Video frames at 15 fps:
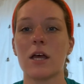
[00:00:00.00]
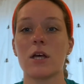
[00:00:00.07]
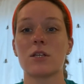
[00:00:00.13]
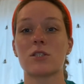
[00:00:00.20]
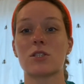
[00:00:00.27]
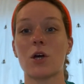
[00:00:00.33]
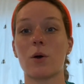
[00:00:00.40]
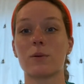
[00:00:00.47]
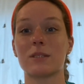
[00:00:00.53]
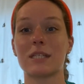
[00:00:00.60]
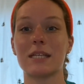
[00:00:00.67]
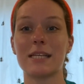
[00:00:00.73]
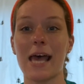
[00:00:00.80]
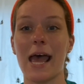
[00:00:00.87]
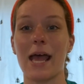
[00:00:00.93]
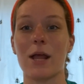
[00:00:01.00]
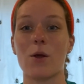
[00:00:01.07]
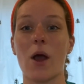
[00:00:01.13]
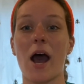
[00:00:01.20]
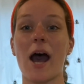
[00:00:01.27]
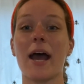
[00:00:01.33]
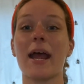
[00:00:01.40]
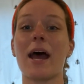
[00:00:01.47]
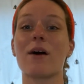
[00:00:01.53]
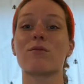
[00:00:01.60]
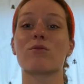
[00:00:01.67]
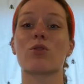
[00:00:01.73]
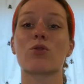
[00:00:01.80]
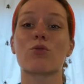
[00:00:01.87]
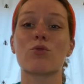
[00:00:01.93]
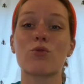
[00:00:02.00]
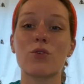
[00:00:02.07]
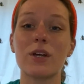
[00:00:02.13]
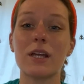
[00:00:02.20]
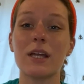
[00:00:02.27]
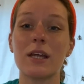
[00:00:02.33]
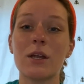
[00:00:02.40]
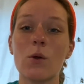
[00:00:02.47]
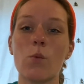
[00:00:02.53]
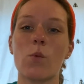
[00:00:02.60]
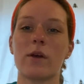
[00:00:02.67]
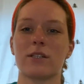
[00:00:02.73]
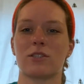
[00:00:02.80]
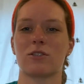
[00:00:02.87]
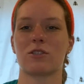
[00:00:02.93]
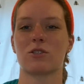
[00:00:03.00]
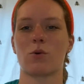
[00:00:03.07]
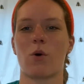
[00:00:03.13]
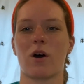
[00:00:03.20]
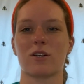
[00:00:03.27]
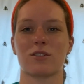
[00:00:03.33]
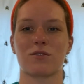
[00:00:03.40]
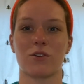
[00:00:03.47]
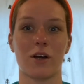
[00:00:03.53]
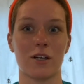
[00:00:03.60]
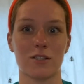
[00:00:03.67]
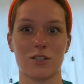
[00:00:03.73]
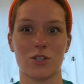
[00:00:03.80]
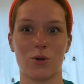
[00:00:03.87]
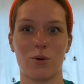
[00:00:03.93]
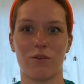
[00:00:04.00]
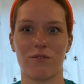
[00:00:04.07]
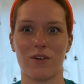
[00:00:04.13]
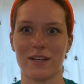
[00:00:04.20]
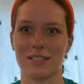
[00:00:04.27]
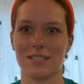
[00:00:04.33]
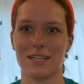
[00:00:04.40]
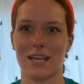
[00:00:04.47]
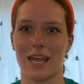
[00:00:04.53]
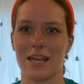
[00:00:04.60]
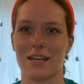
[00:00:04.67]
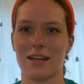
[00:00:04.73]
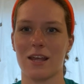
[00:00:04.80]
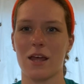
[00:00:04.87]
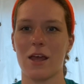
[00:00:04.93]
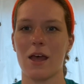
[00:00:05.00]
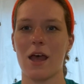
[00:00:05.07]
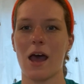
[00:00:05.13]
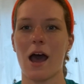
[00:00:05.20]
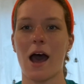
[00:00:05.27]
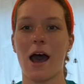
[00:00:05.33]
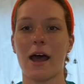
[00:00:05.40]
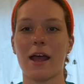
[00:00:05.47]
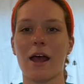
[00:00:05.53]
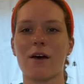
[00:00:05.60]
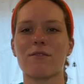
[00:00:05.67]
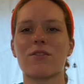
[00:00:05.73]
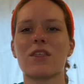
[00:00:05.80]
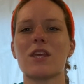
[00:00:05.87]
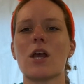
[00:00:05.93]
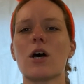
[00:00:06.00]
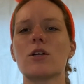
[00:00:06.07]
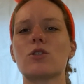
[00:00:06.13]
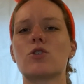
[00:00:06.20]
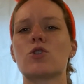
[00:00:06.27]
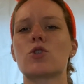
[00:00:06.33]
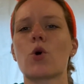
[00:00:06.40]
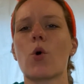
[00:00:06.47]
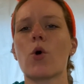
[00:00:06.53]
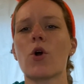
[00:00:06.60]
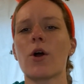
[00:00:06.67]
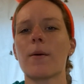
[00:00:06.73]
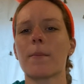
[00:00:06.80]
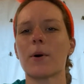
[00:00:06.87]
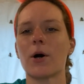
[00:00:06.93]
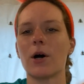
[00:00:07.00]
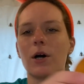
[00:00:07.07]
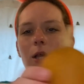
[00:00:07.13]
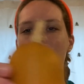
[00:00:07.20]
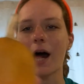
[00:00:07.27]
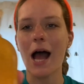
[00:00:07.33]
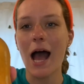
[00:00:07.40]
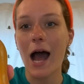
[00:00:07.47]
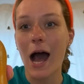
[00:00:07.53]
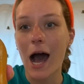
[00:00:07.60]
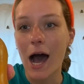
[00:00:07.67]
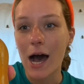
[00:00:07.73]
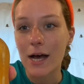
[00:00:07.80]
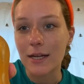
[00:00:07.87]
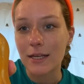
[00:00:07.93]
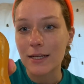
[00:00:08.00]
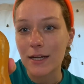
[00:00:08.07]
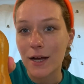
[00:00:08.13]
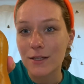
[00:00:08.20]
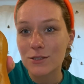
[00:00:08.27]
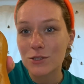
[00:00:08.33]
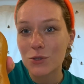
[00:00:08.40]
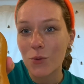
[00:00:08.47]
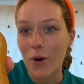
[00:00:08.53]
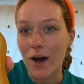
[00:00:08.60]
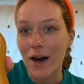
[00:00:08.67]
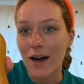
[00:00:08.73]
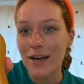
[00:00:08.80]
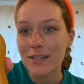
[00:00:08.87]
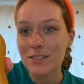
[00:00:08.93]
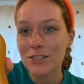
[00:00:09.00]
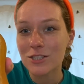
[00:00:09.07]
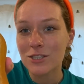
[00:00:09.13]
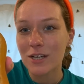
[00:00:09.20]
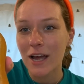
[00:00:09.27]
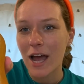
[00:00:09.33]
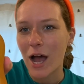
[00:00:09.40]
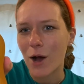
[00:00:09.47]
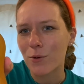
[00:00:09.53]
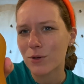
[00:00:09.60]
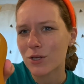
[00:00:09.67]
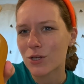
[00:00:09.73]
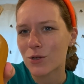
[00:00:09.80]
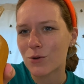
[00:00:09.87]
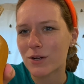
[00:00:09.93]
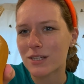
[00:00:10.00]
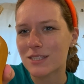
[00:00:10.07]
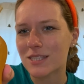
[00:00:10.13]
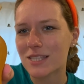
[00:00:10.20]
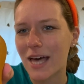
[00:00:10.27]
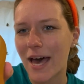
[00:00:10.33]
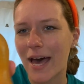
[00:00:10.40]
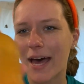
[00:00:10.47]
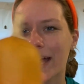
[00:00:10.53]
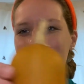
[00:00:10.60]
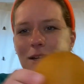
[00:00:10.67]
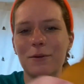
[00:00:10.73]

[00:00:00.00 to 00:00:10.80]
So today, I have 3 winter squash for us to investigate. I have the adorable honey nut squash. How cute is that?